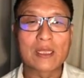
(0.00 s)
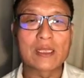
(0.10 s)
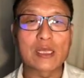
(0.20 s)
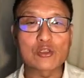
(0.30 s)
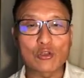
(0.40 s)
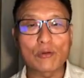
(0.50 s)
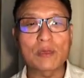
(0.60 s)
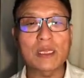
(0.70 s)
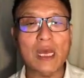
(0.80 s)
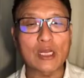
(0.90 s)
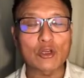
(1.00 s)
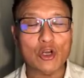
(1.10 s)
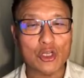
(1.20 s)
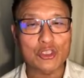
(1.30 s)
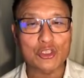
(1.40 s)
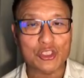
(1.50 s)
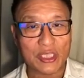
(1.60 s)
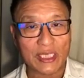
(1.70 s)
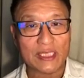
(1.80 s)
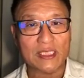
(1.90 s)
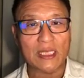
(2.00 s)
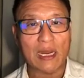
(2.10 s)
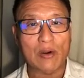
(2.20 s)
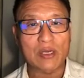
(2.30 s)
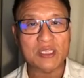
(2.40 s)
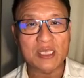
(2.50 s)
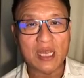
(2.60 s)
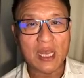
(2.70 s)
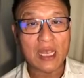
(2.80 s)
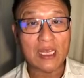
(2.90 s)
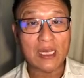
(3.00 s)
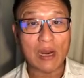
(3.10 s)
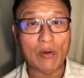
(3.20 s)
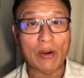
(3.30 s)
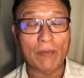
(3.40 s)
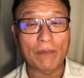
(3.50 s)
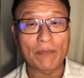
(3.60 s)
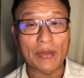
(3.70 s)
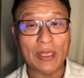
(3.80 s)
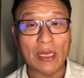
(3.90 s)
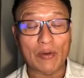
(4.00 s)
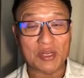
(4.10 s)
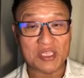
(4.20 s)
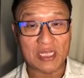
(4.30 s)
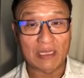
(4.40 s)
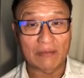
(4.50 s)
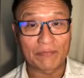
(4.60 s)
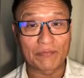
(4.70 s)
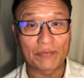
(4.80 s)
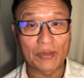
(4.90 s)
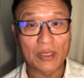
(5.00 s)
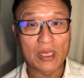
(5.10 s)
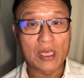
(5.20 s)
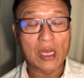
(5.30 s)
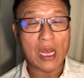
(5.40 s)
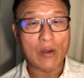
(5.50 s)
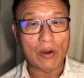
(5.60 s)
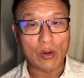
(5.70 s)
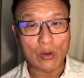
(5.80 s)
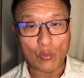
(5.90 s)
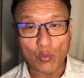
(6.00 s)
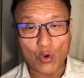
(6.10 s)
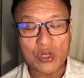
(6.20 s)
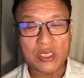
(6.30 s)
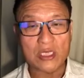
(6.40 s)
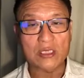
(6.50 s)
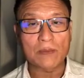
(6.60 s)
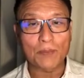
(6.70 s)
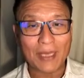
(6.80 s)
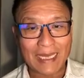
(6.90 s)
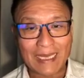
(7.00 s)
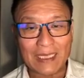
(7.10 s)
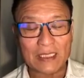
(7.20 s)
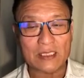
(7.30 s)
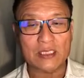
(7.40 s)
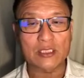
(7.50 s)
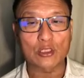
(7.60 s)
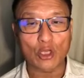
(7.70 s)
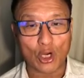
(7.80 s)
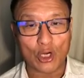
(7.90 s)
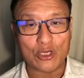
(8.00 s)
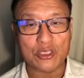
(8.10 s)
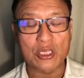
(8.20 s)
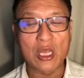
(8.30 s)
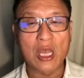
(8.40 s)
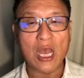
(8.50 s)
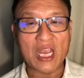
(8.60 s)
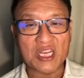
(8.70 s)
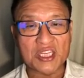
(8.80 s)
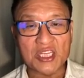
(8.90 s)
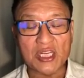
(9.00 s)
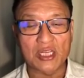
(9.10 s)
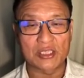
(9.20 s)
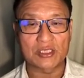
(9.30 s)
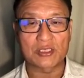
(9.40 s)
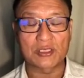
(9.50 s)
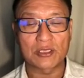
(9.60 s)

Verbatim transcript: There are so many unconscious things in our in our in ourself, our wounded pains, thoughts, ideas.